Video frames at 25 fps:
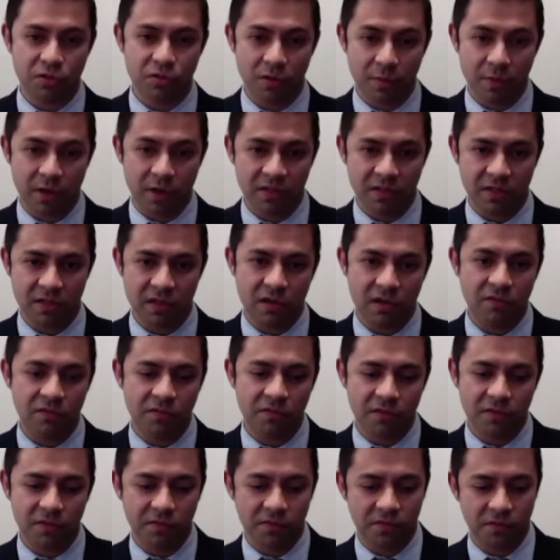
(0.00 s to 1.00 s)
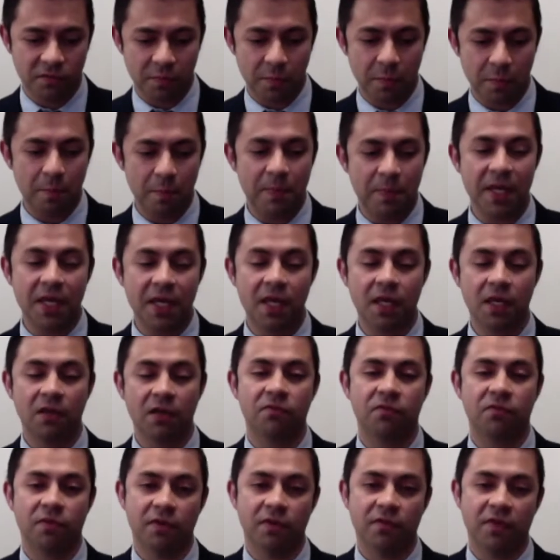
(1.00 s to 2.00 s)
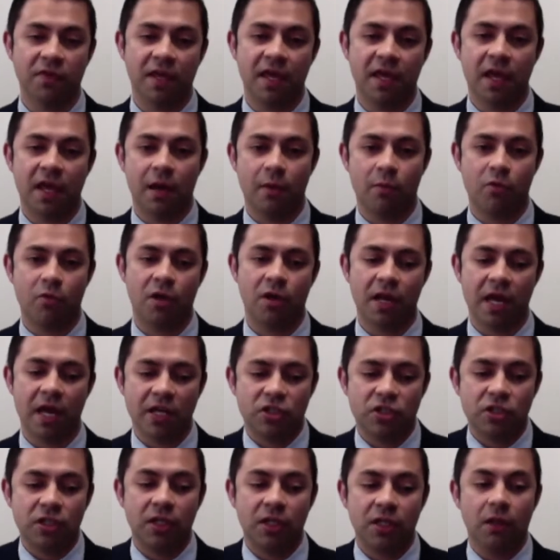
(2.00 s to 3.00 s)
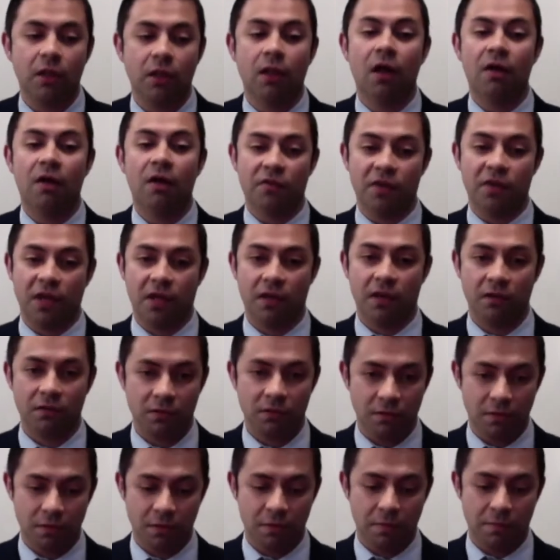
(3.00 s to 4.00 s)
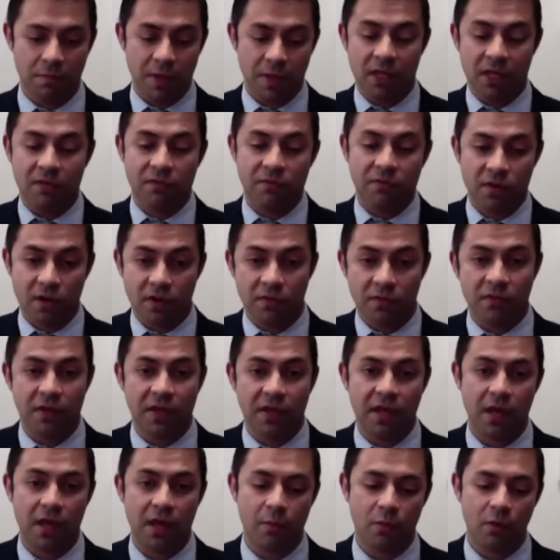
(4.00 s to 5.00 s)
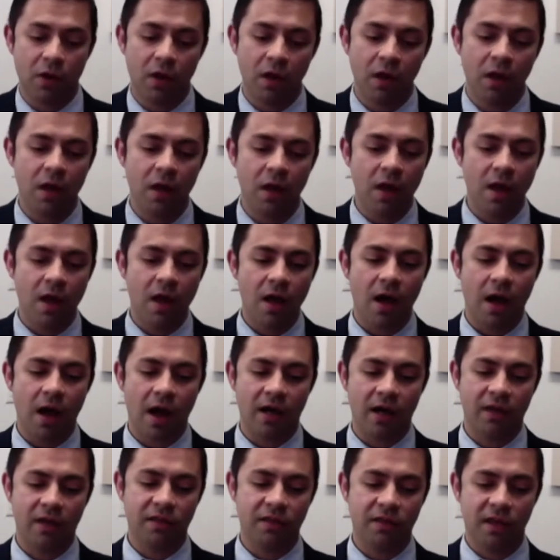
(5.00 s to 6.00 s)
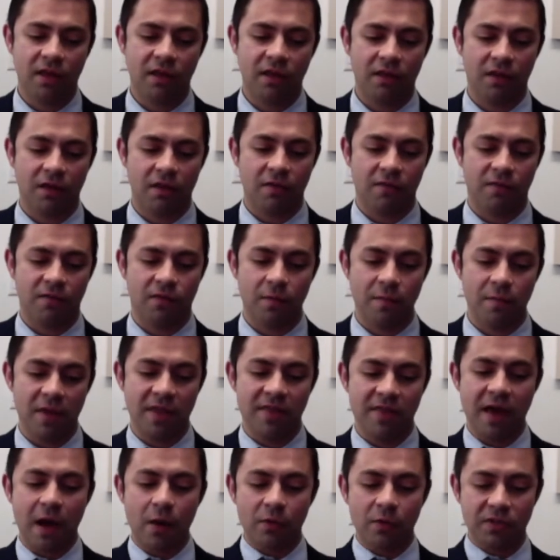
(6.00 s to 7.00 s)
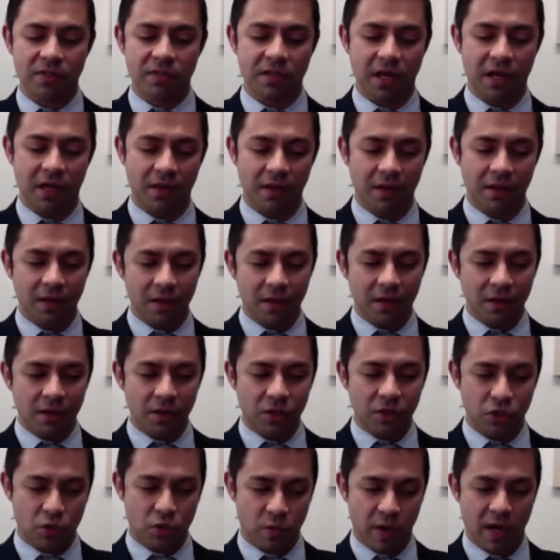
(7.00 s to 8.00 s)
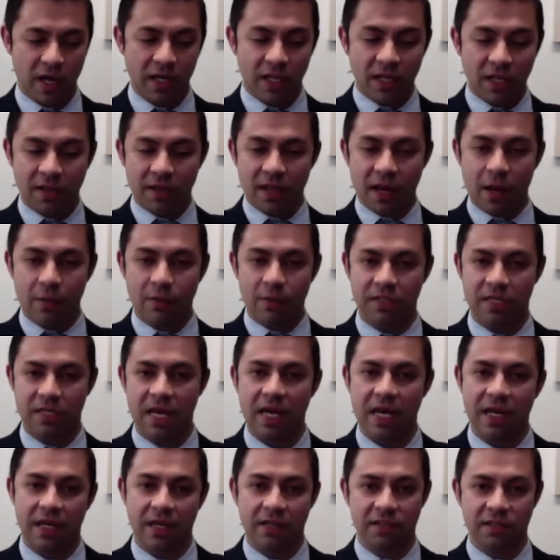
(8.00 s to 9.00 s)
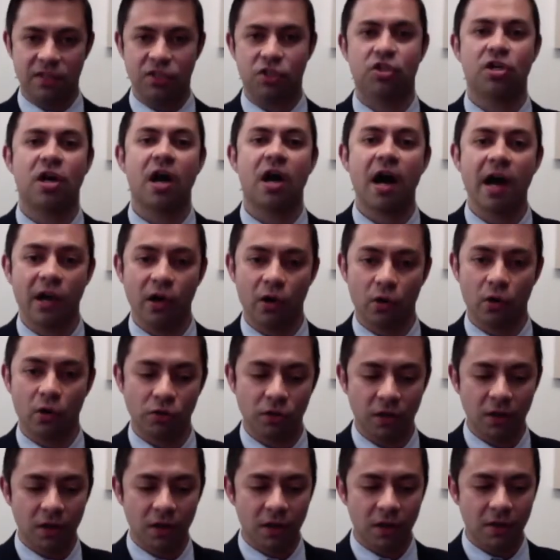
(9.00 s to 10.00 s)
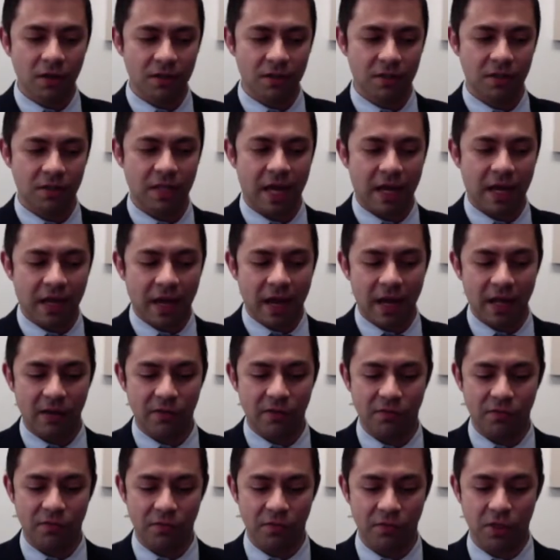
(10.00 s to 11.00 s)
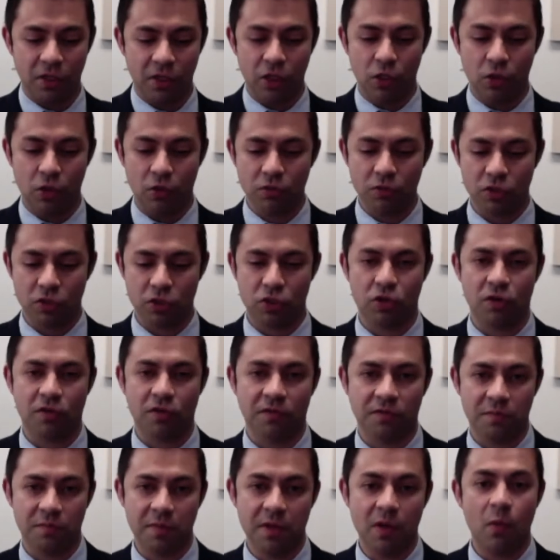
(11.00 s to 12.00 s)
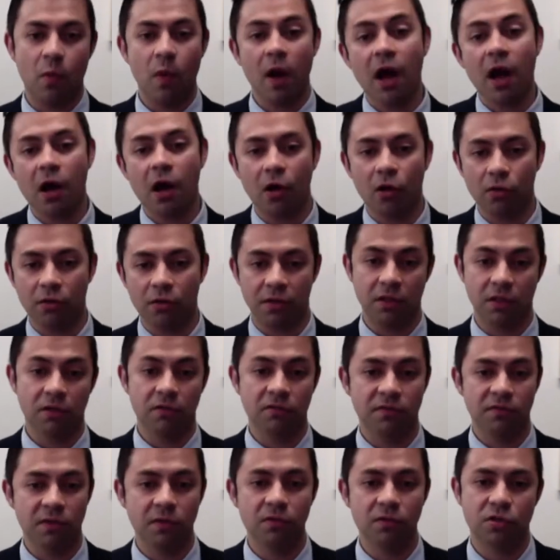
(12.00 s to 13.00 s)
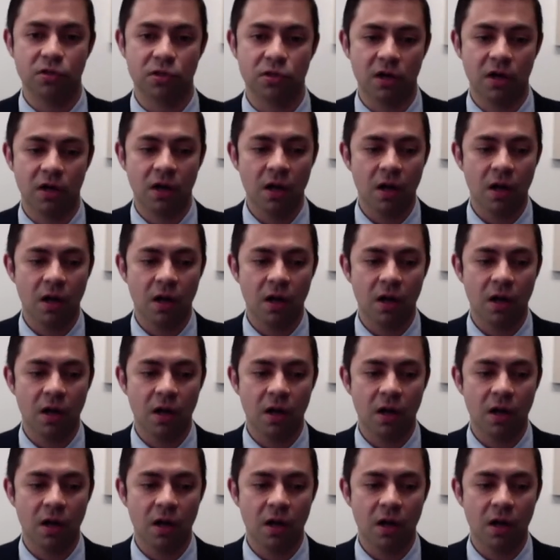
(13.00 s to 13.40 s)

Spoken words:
myself, of being in front of a camera and actually loving being in front of the camera, I think for me that was like training that I was getting as a child that kind of, served me well in the future.